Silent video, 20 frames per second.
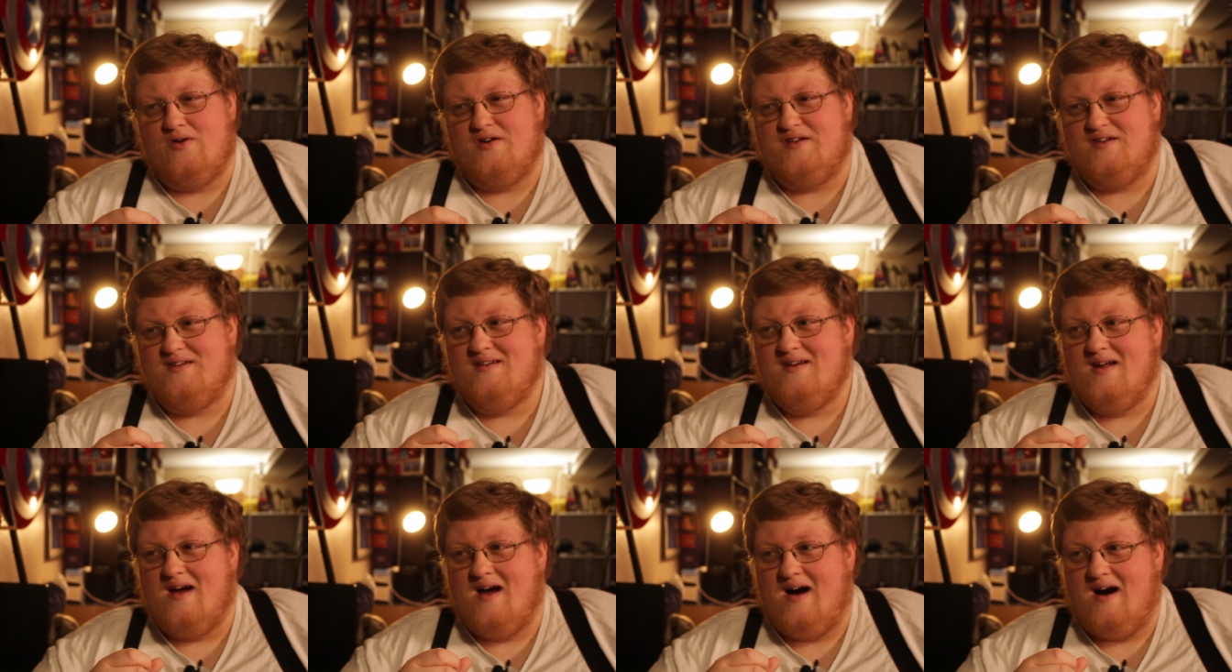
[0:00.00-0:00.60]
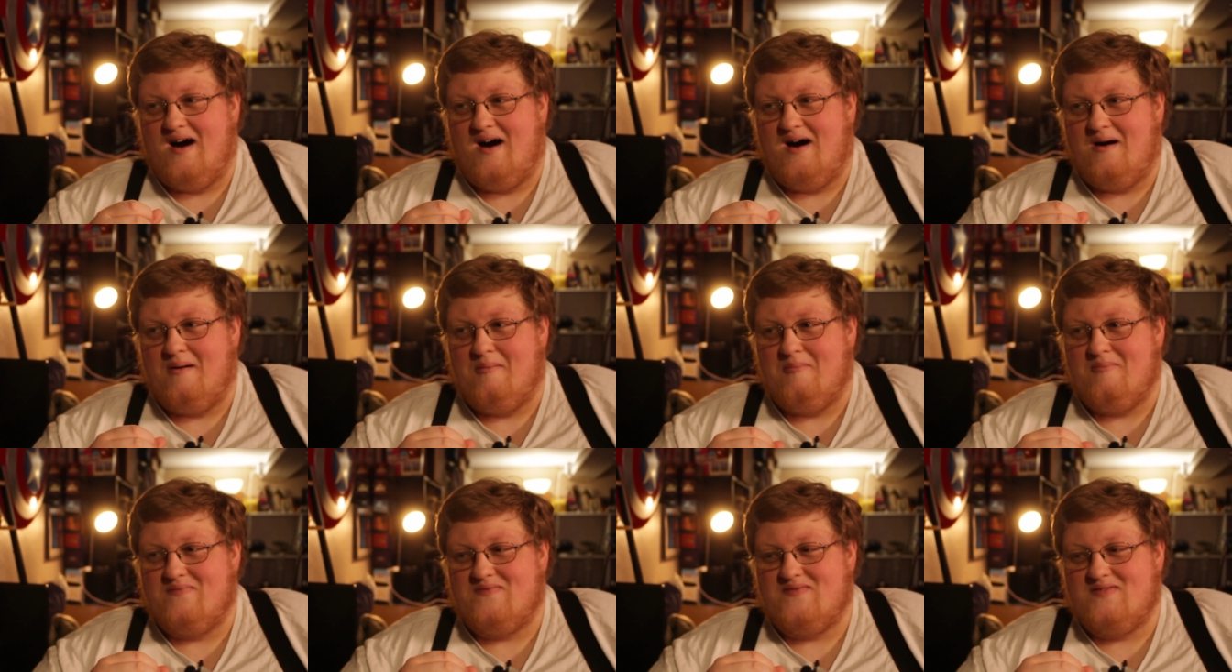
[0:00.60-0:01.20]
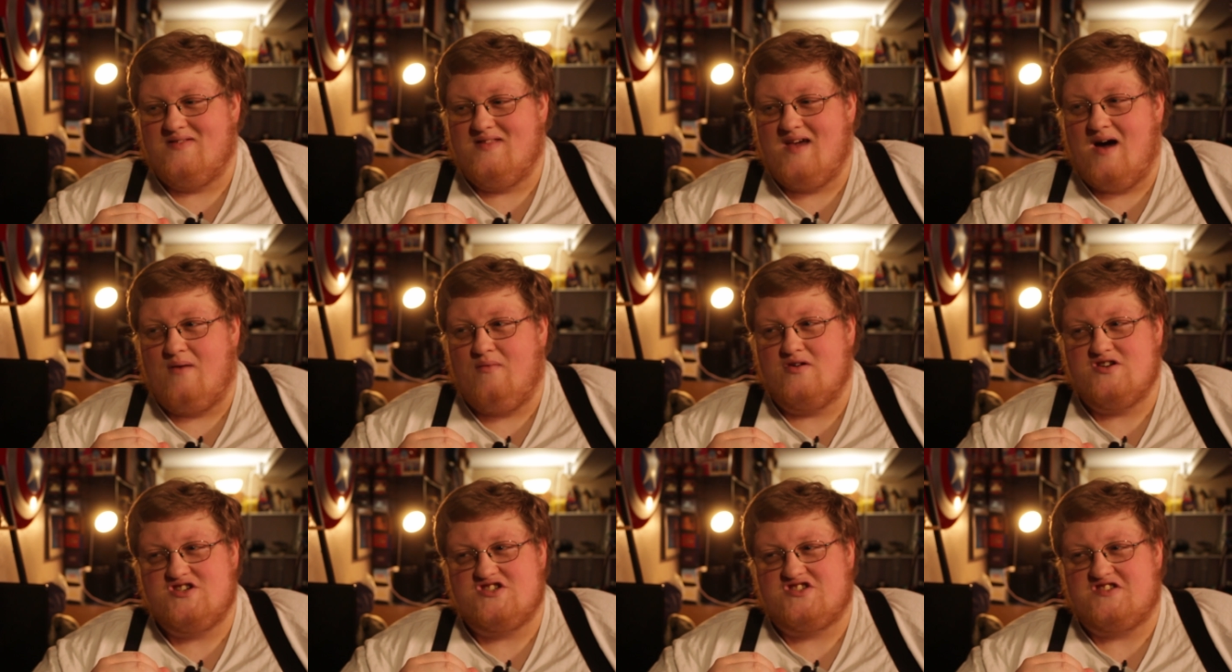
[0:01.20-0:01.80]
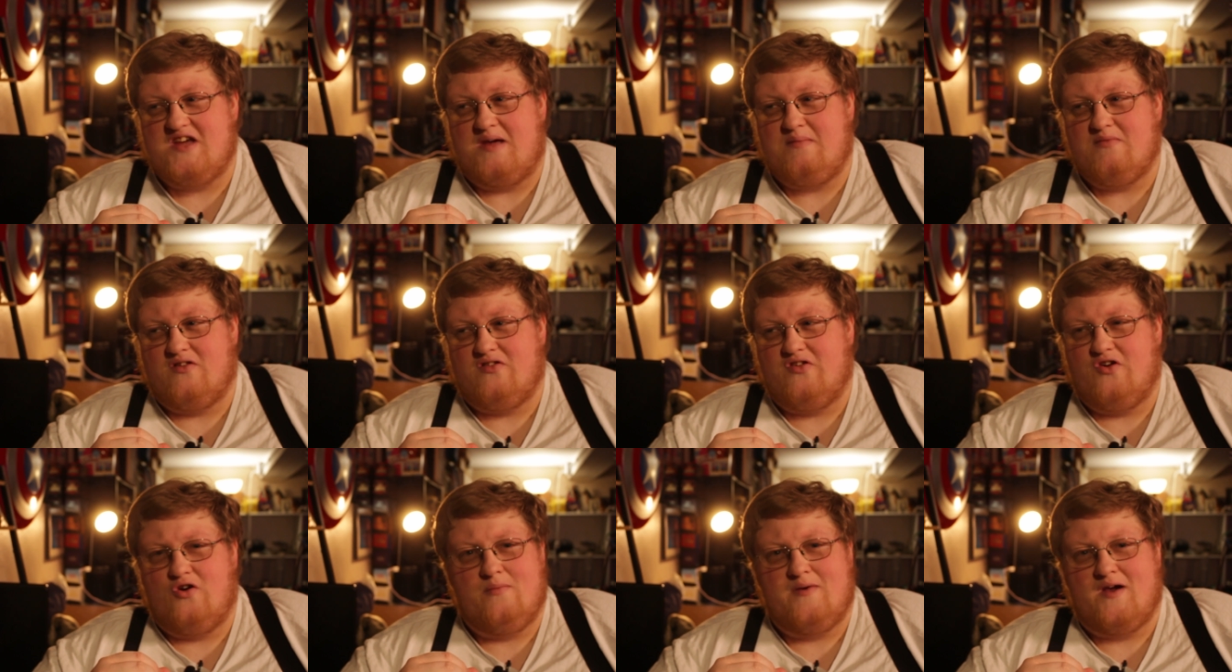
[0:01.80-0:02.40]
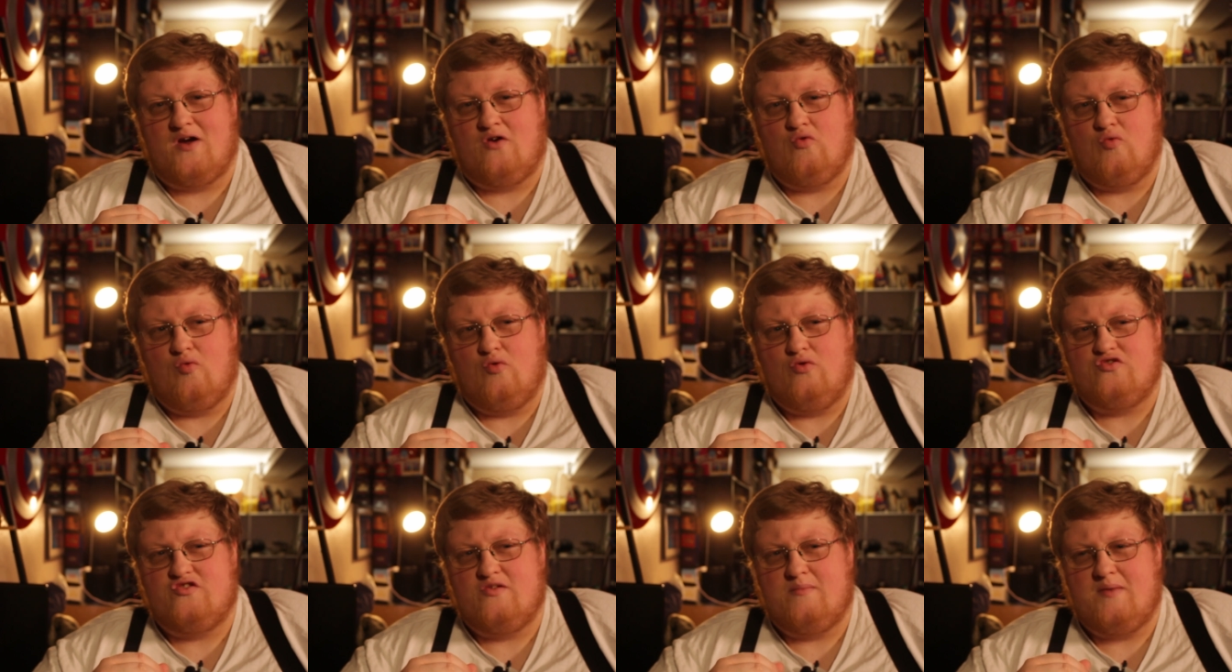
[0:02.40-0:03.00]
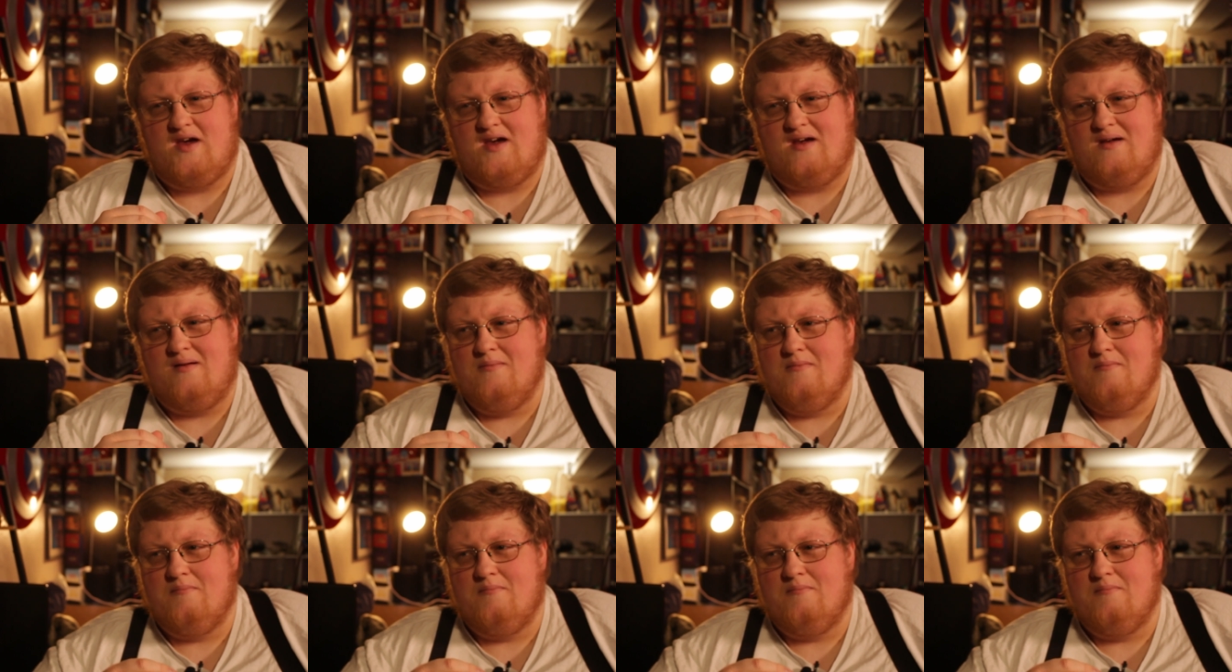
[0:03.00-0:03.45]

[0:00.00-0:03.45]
one. That one just seemed a little bit cruel to me.